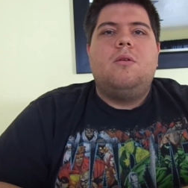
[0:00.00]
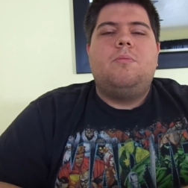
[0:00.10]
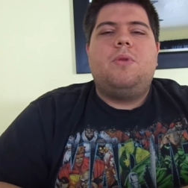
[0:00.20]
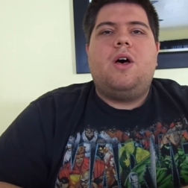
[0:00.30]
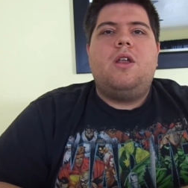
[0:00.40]

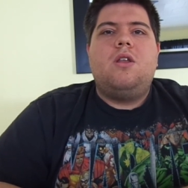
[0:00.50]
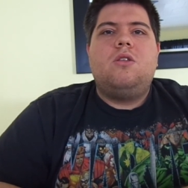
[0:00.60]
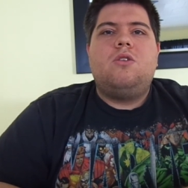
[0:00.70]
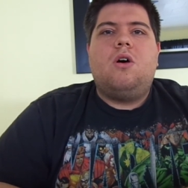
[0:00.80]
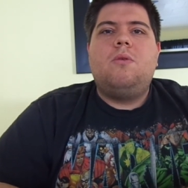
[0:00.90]

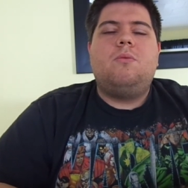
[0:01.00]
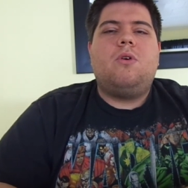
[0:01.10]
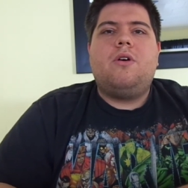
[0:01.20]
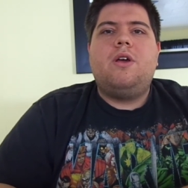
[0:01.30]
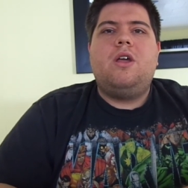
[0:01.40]
But don't
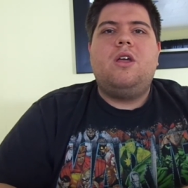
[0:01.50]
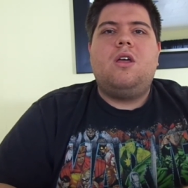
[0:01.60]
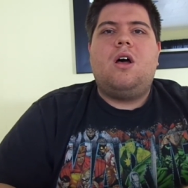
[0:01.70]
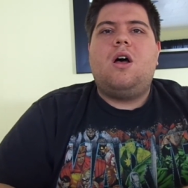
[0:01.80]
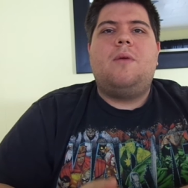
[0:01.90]
worry,
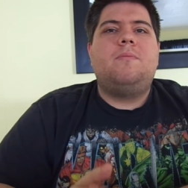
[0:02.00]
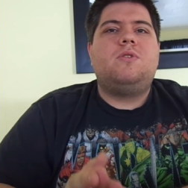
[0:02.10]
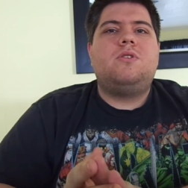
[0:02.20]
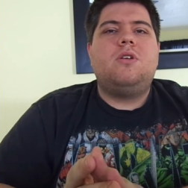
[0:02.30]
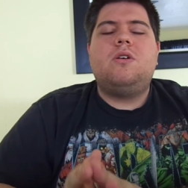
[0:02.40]
I'm
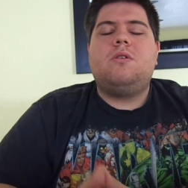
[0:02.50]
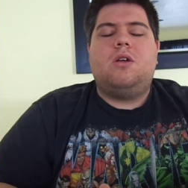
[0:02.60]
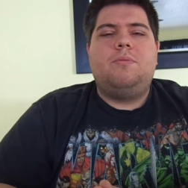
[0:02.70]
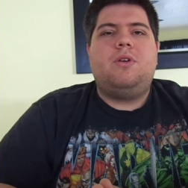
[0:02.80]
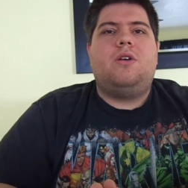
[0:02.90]
still
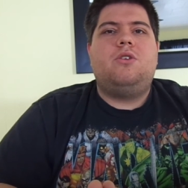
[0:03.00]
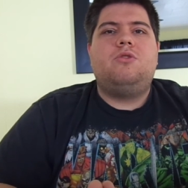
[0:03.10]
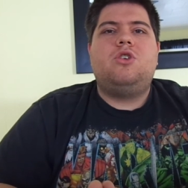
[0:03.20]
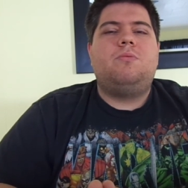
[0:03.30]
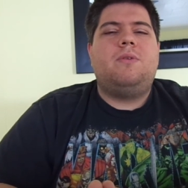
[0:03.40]
going to be on
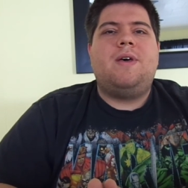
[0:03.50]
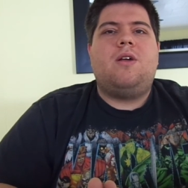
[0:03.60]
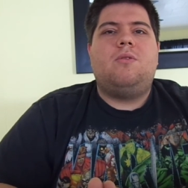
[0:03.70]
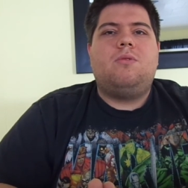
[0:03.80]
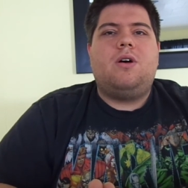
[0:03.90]
YouTube no
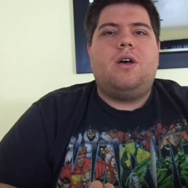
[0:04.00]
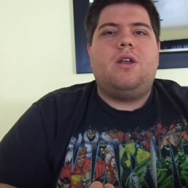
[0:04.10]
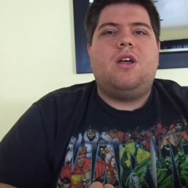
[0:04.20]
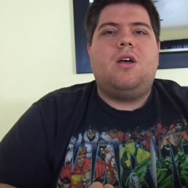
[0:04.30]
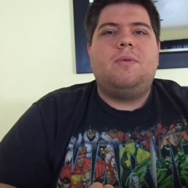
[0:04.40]
matter
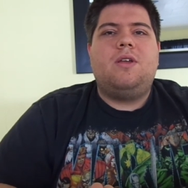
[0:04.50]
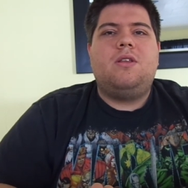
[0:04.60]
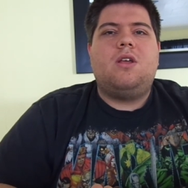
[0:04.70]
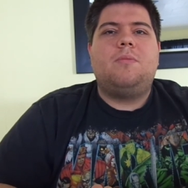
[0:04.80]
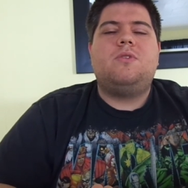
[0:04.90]
what. I
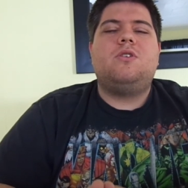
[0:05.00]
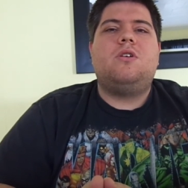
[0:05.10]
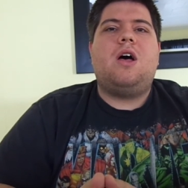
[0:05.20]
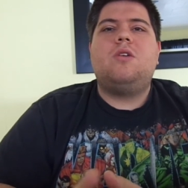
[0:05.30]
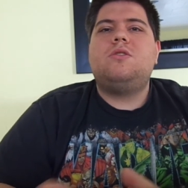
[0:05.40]
mean, I'm still
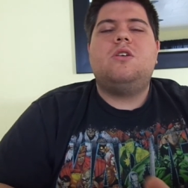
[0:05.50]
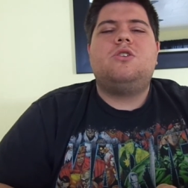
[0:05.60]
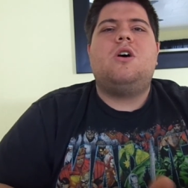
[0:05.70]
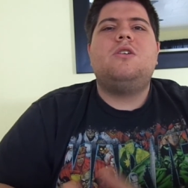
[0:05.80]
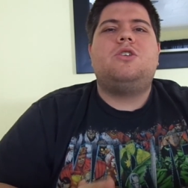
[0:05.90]
I'll still
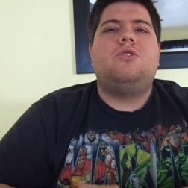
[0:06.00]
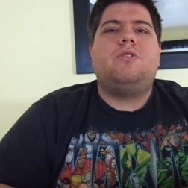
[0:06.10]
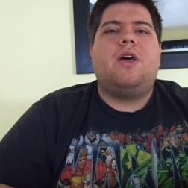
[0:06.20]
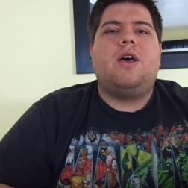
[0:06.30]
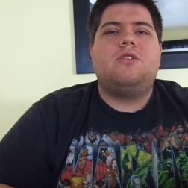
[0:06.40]
talk to you
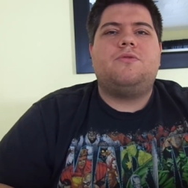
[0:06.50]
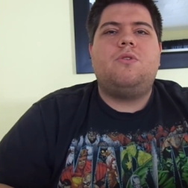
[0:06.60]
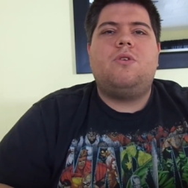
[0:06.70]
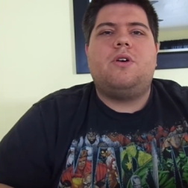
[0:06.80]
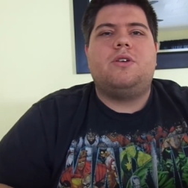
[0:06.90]
guys, of
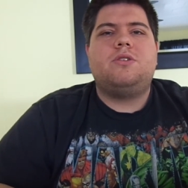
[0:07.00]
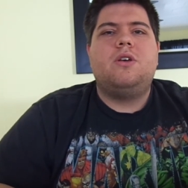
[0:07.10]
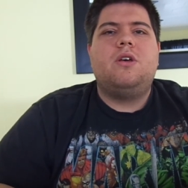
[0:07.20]
course.